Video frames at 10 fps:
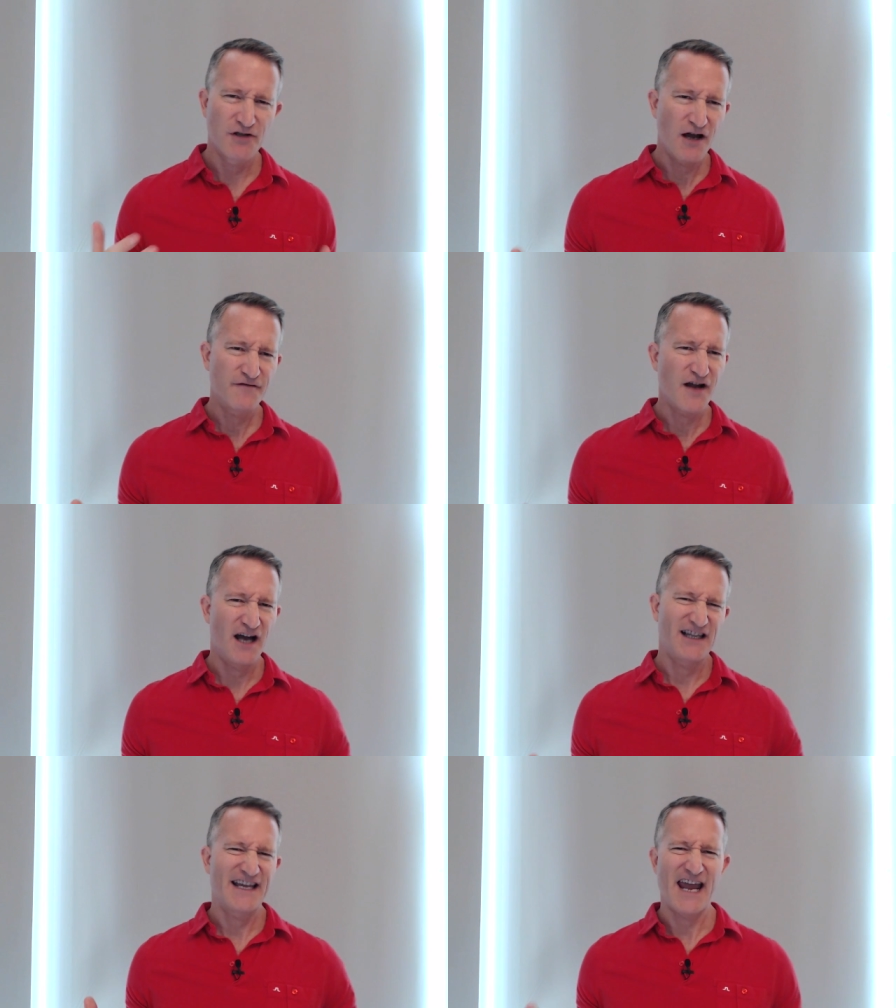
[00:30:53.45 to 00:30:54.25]
love god,
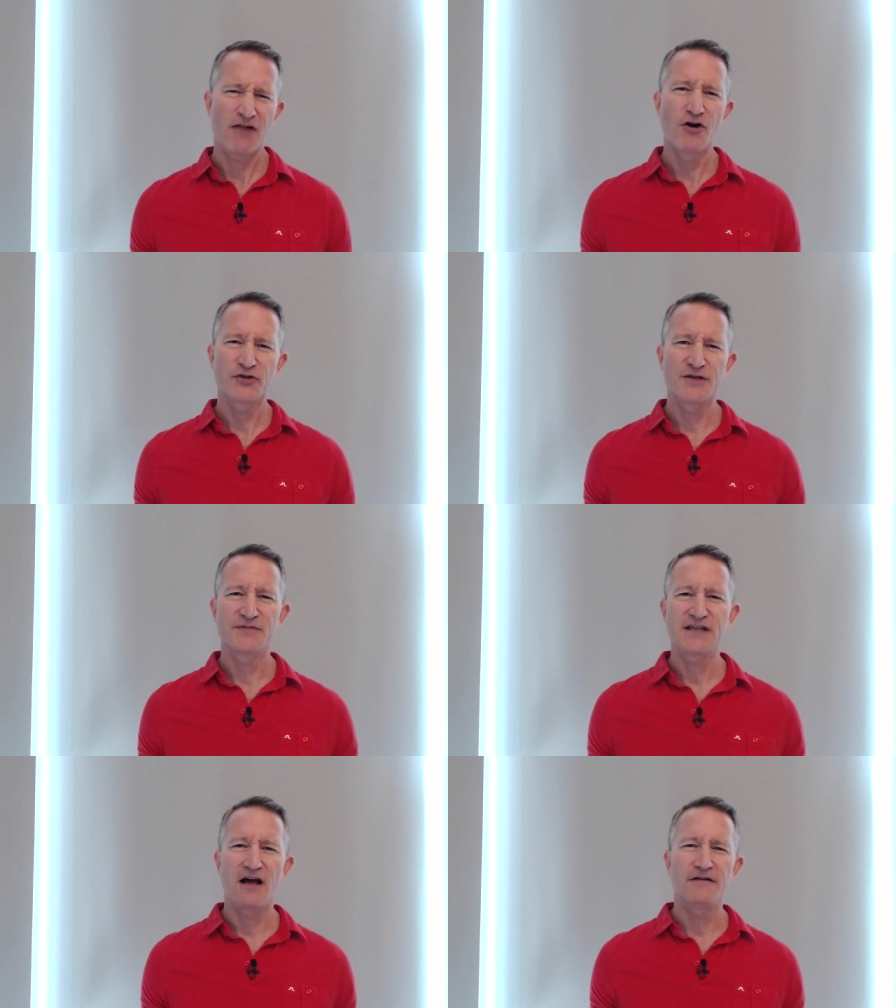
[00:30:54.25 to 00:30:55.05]
like Eros
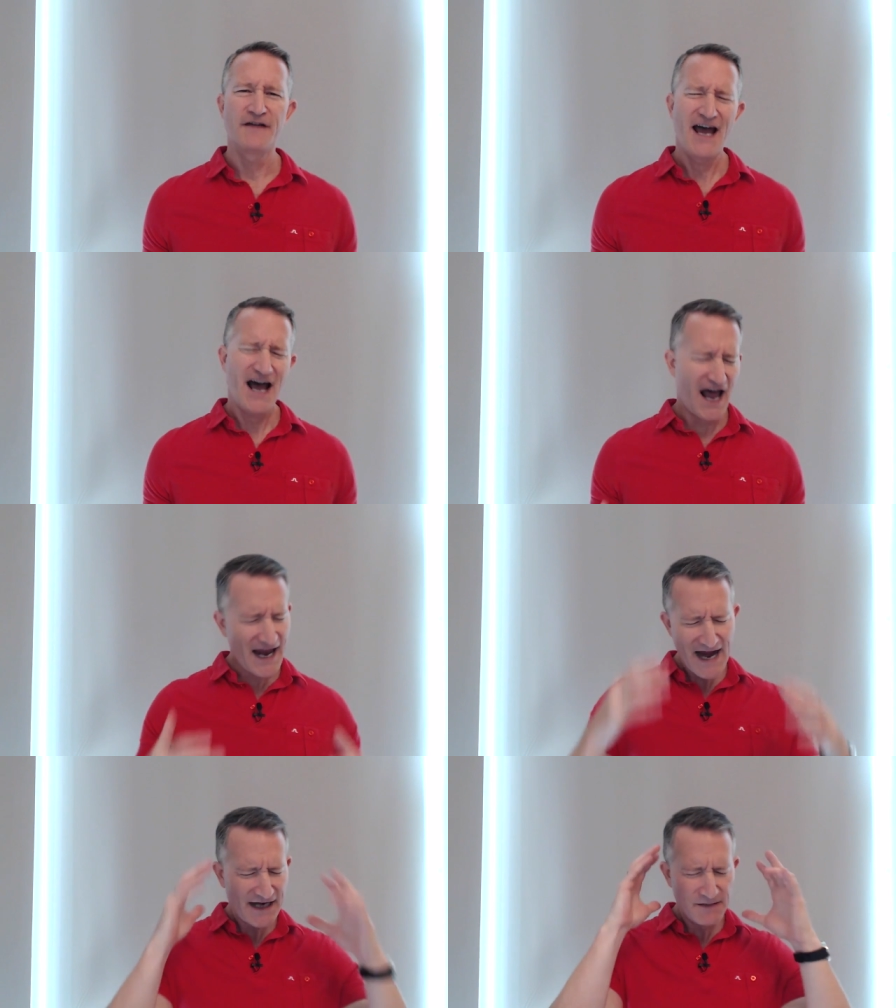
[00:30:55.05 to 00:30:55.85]
himself, I
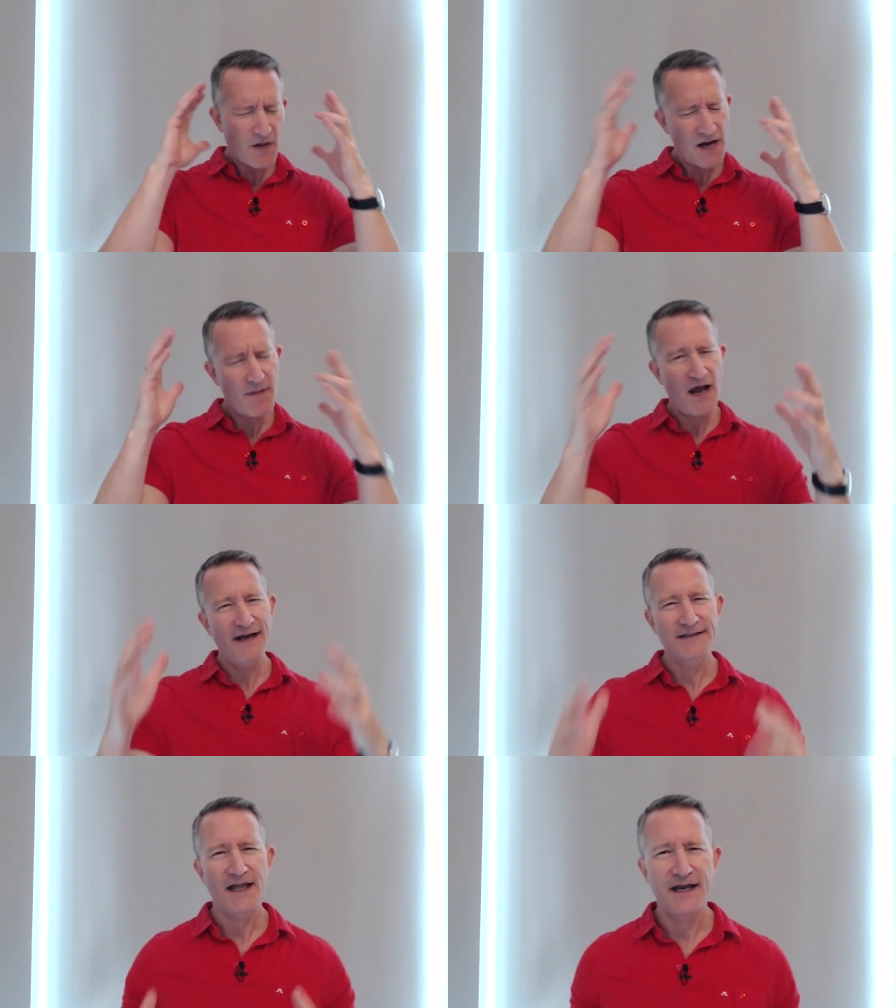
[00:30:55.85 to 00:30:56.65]
had in my mind